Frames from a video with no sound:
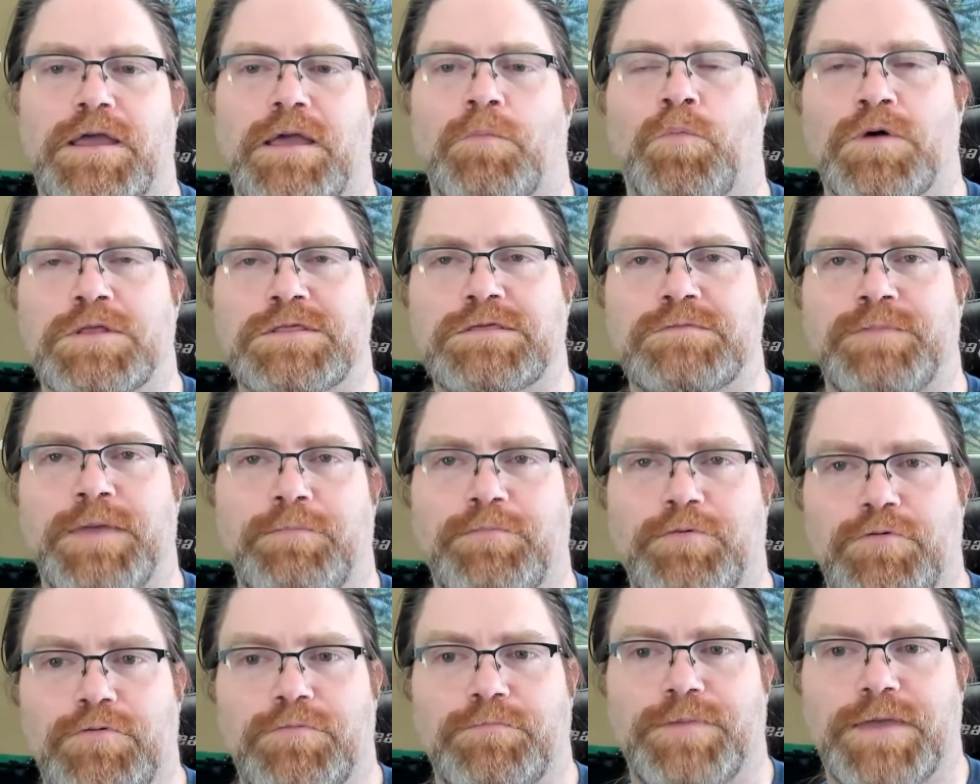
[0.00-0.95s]
And once
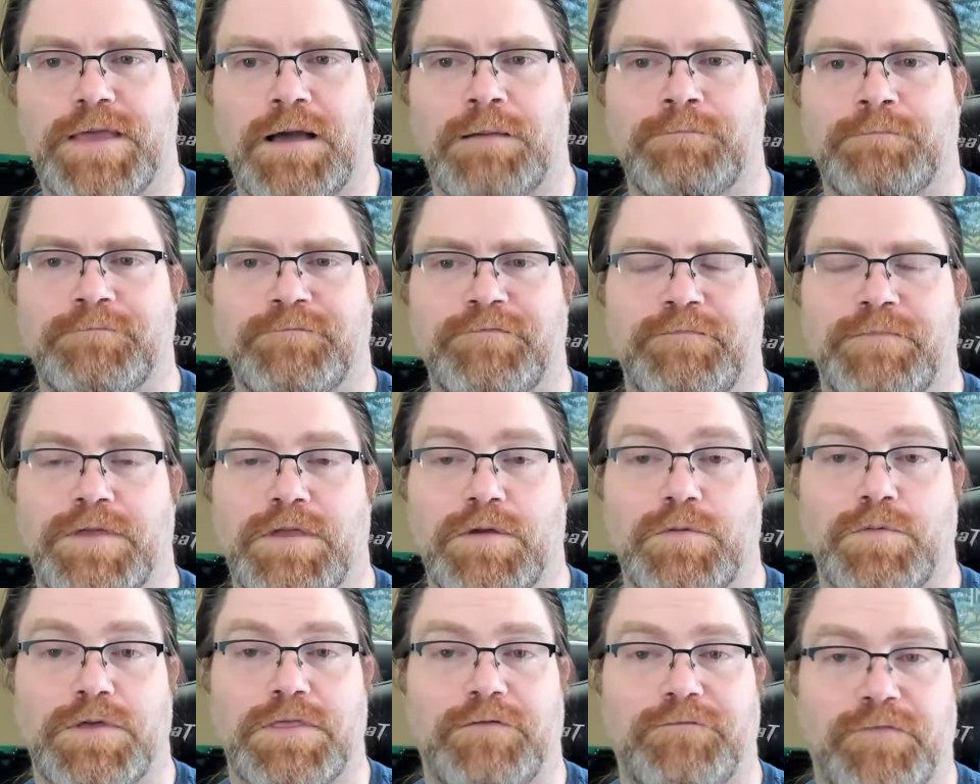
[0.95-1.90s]
people become familiar
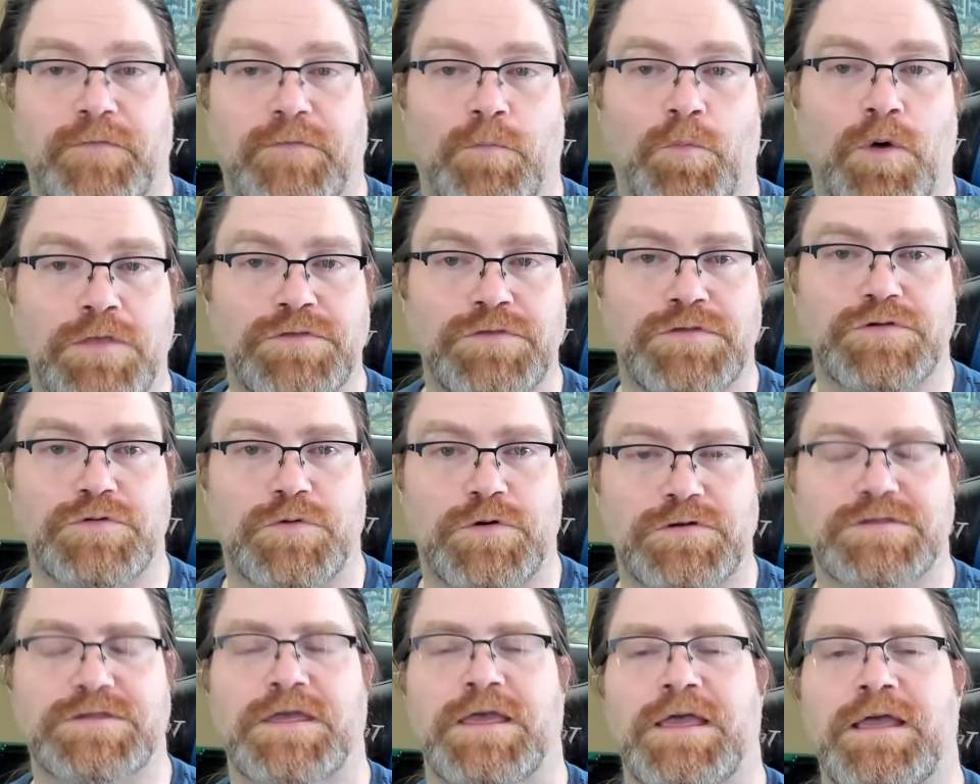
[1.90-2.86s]
with it from one
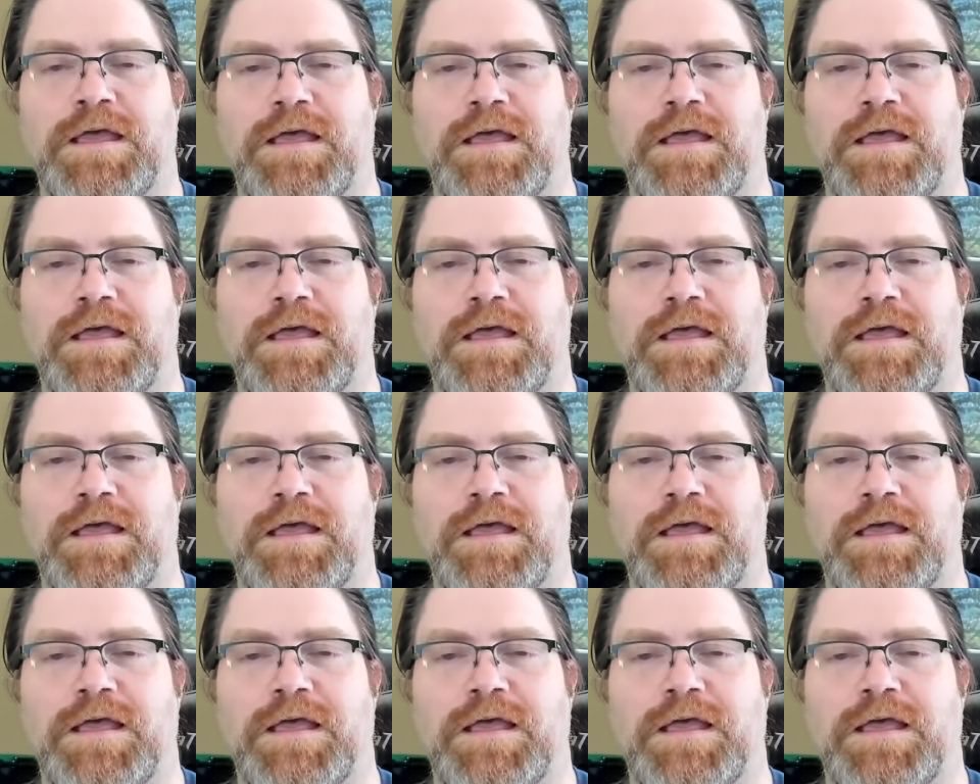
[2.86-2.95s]
source,